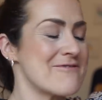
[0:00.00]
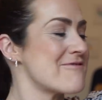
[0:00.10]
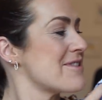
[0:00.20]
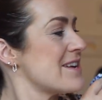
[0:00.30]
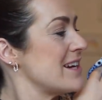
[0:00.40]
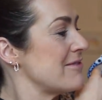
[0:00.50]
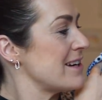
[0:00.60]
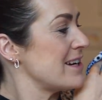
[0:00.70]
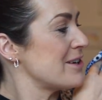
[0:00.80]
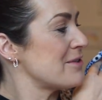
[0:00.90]
I
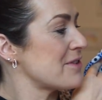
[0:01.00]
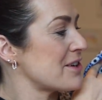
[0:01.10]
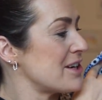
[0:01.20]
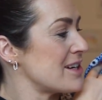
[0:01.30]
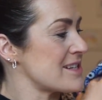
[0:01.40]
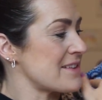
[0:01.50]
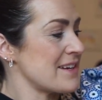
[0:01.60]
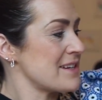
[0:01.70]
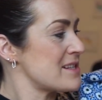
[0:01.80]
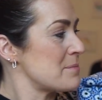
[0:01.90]
really love the colours. I
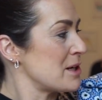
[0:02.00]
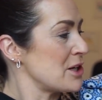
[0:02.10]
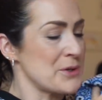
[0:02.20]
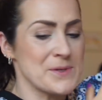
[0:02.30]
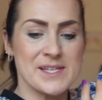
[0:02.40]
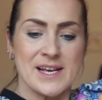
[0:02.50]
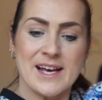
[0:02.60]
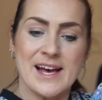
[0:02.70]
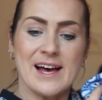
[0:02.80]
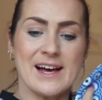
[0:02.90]
think it's the blues
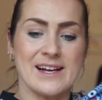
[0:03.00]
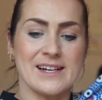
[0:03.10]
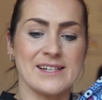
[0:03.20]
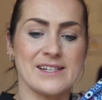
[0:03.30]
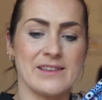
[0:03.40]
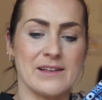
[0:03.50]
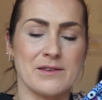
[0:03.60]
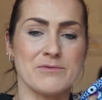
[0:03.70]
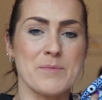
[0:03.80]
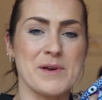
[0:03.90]
and
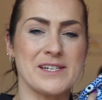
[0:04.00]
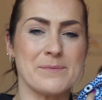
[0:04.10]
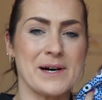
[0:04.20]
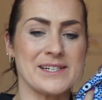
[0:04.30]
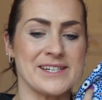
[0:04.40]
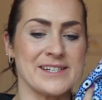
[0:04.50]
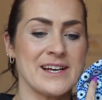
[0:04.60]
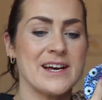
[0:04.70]
the repeater pattern.